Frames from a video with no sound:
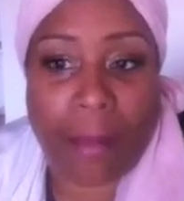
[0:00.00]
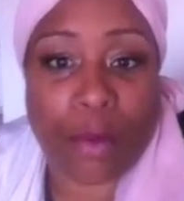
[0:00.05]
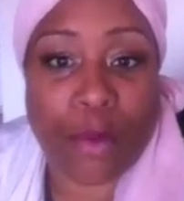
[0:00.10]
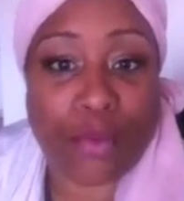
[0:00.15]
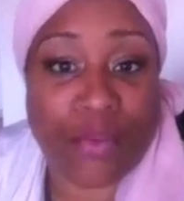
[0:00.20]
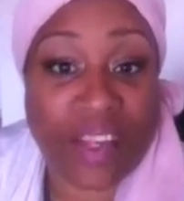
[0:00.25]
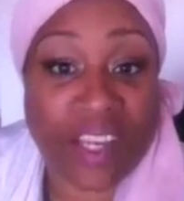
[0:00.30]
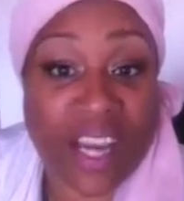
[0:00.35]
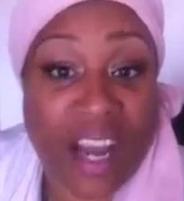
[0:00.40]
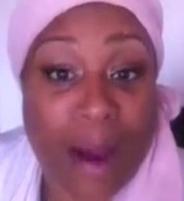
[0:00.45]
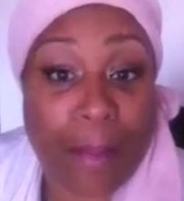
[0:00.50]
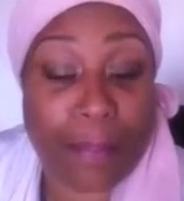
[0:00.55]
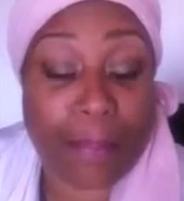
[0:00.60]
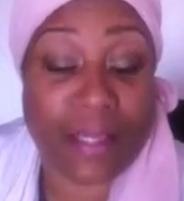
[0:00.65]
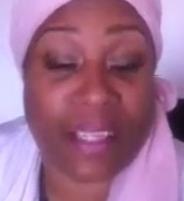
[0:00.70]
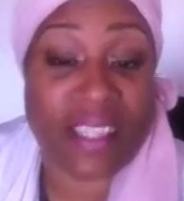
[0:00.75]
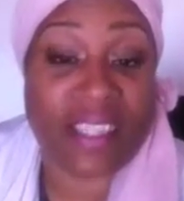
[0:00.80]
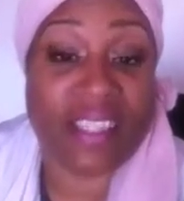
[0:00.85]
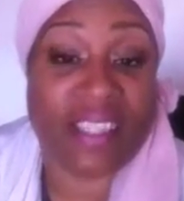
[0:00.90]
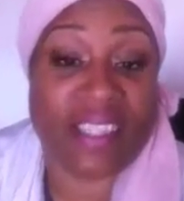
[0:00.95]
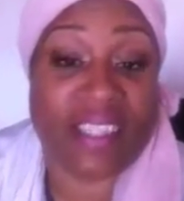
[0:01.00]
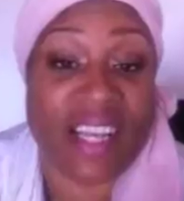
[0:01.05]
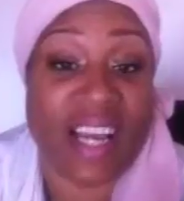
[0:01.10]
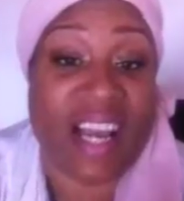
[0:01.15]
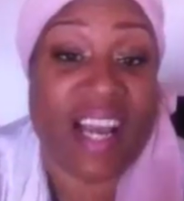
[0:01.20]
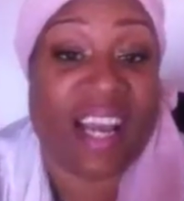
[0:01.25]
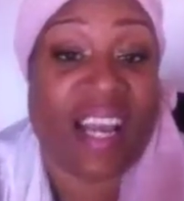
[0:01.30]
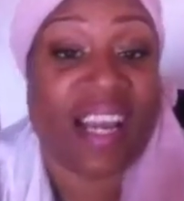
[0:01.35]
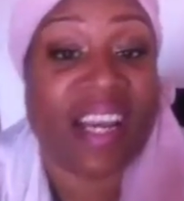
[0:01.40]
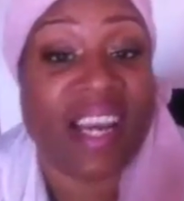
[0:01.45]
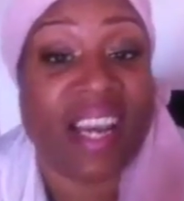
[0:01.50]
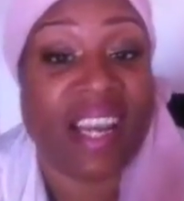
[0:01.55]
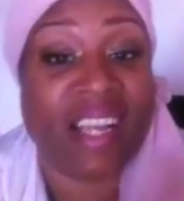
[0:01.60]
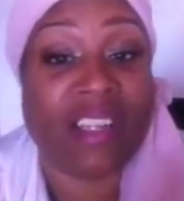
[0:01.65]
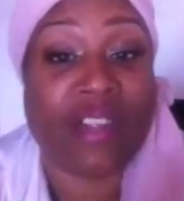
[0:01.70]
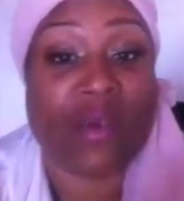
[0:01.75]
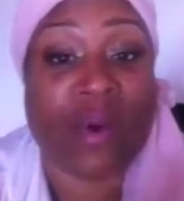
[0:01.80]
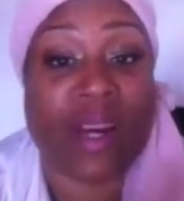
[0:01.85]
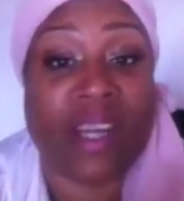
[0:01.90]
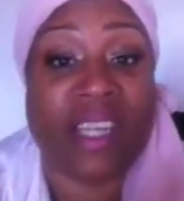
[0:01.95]
moving companies, and
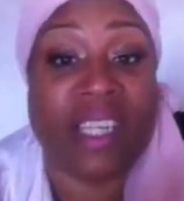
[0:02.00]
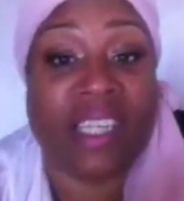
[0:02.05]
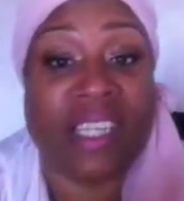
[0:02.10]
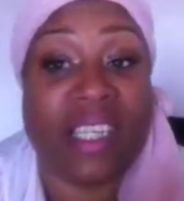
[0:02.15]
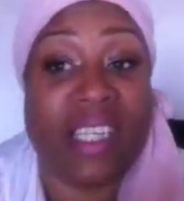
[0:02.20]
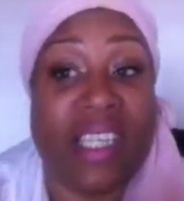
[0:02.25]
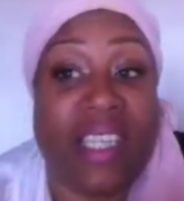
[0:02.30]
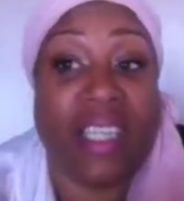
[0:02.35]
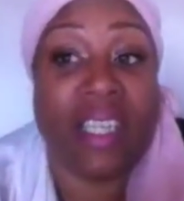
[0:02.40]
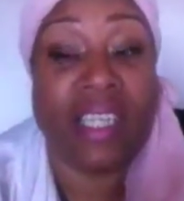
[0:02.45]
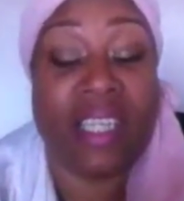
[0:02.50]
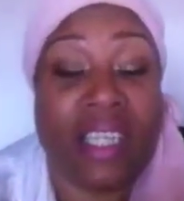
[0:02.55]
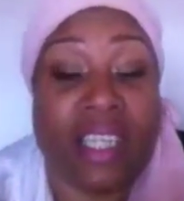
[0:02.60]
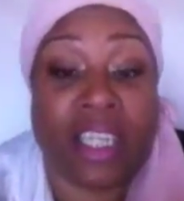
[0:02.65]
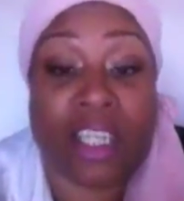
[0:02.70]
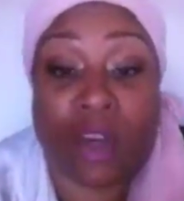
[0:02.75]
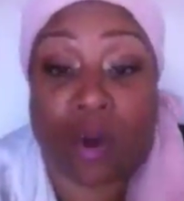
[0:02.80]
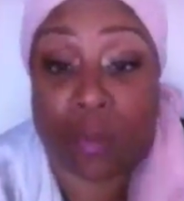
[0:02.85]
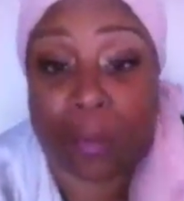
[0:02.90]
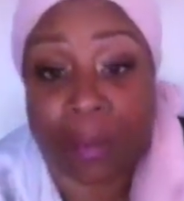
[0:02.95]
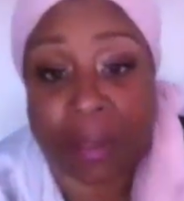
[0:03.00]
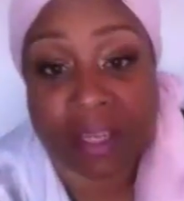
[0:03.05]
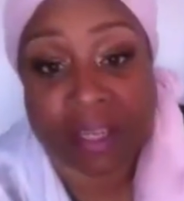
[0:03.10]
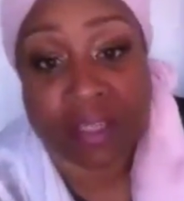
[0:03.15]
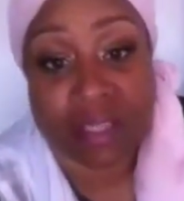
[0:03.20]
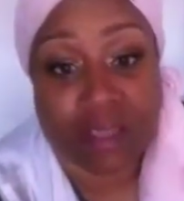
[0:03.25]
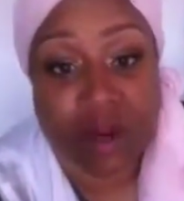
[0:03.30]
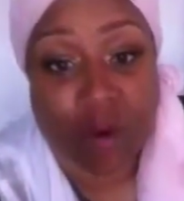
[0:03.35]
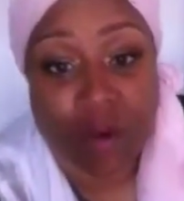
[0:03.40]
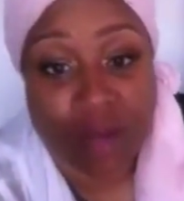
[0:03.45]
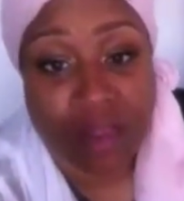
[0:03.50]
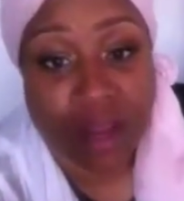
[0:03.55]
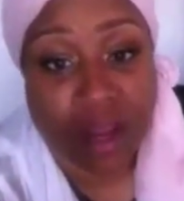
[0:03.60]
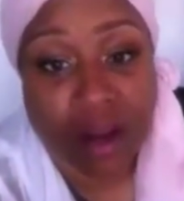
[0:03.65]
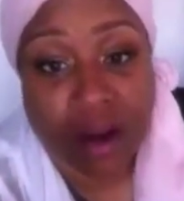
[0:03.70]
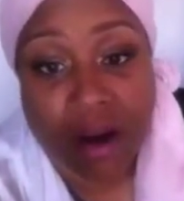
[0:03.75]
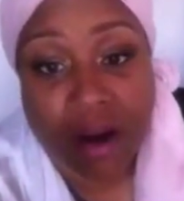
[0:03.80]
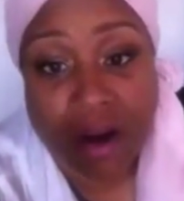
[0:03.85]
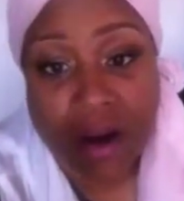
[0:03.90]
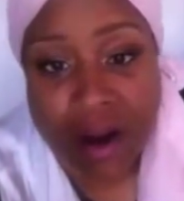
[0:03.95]
Israeli Ethiopians go
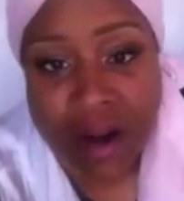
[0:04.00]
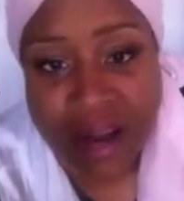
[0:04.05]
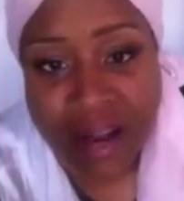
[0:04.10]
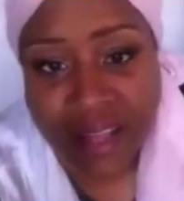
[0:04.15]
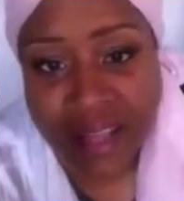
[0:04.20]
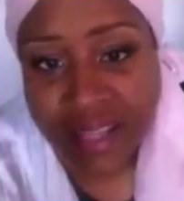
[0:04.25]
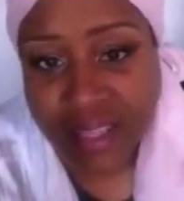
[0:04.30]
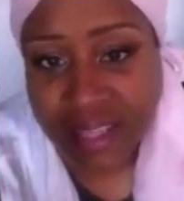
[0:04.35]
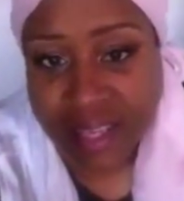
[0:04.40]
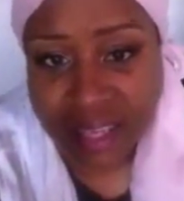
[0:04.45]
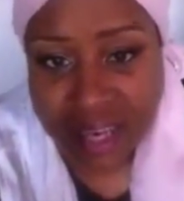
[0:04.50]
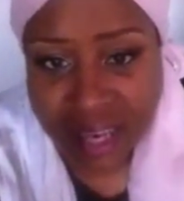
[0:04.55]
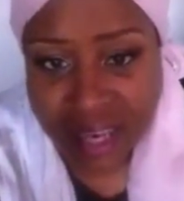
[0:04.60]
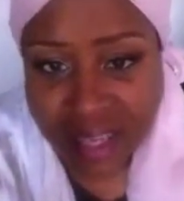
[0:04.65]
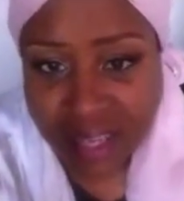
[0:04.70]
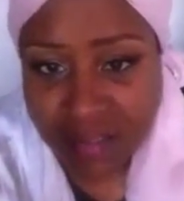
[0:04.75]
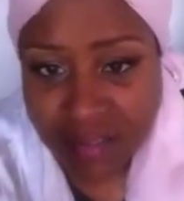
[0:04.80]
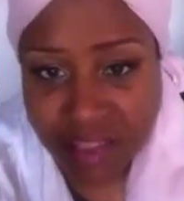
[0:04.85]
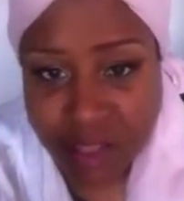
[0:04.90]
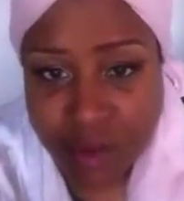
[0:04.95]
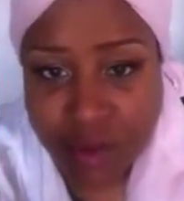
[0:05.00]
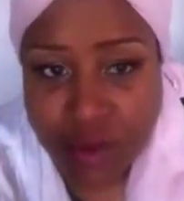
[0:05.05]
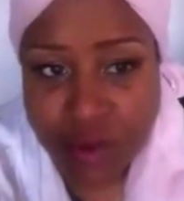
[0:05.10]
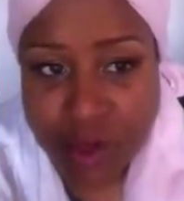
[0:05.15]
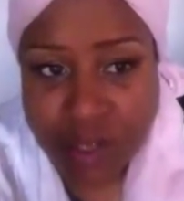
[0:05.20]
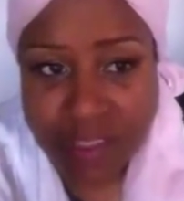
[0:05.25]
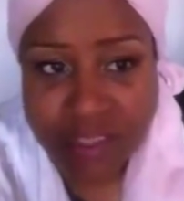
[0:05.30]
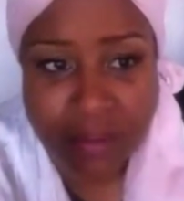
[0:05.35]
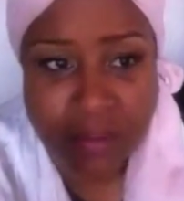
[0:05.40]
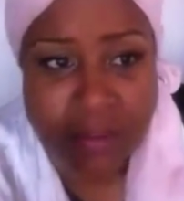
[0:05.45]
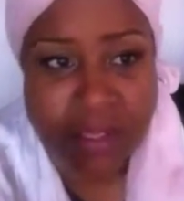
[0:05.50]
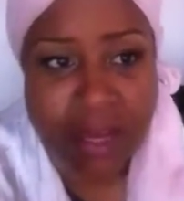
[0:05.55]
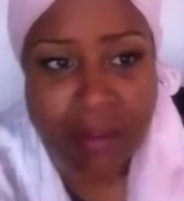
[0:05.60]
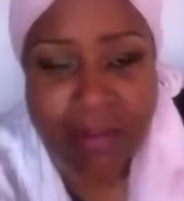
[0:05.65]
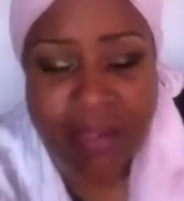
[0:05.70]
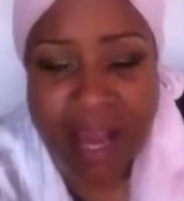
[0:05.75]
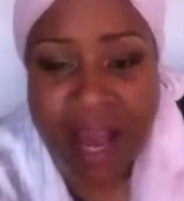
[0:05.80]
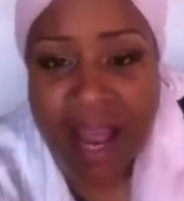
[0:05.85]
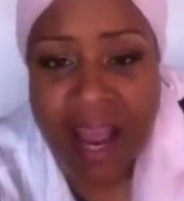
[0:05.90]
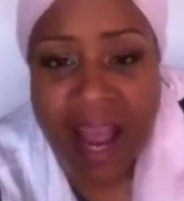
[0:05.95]
there, and I think they like live in New York
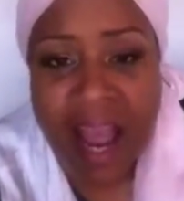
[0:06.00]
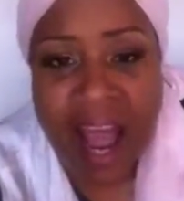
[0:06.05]
sometimes.